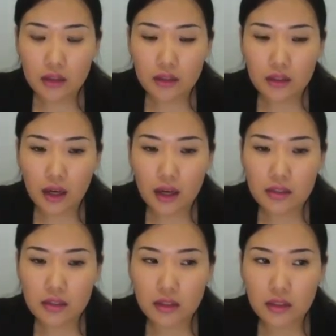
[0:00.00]
The
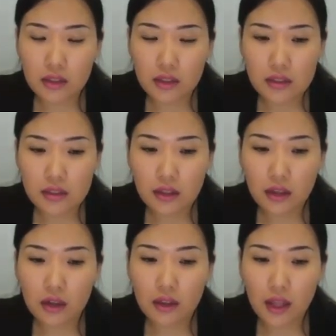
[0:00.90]
answer is
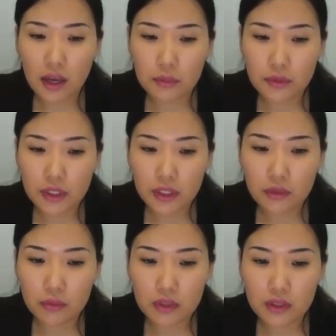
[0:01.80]
library,
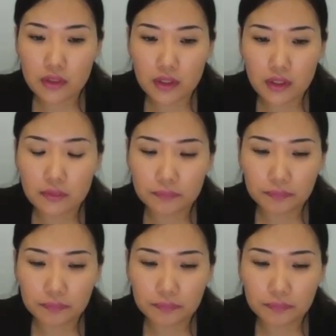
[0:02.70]
where the